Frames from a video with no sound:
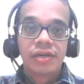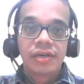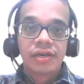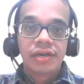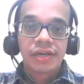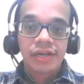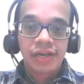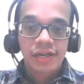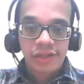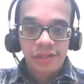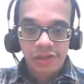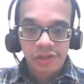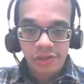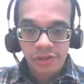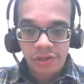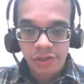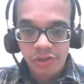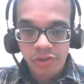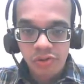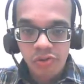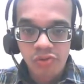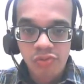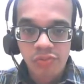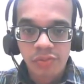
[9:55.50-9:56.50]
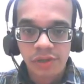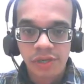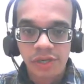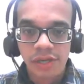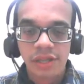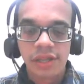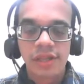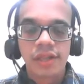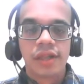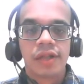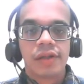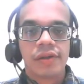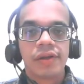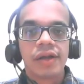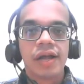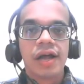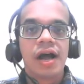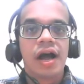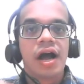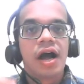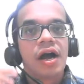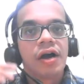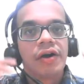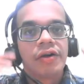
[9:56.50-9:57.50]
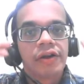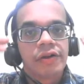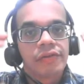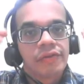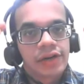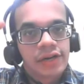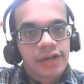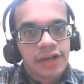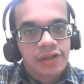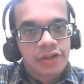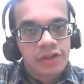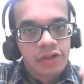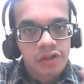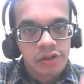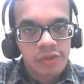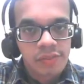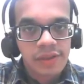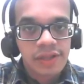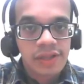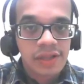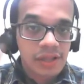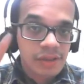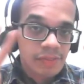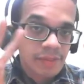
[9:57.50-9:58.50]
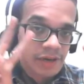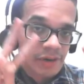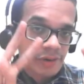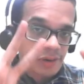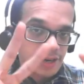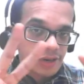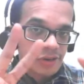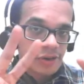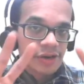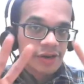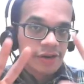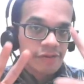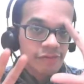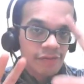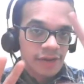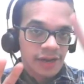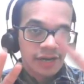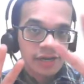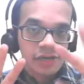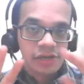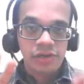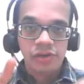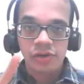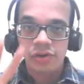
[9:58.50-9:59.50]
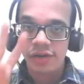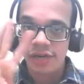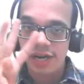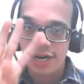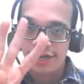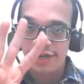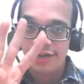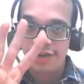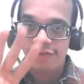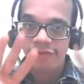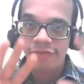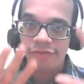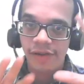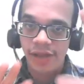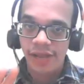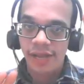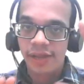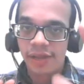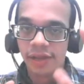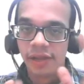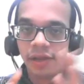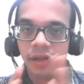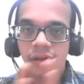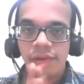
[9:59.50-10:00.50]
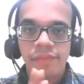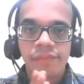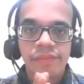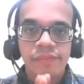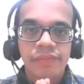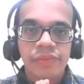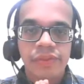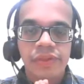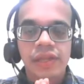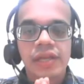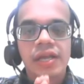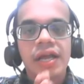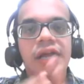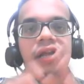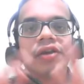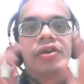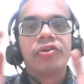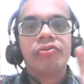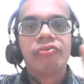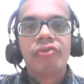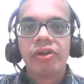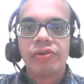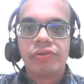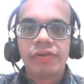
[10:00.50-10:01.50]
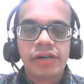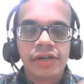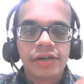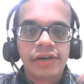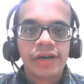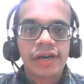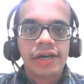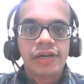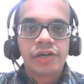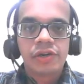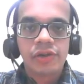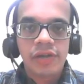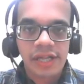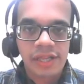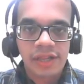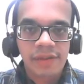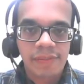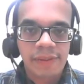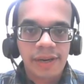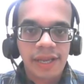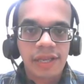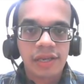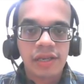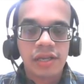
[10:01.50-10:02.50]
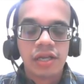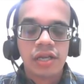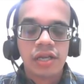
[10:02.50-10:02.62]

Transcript: consumers, or our consumers is between the 25 to 35. And when we're trying to explain,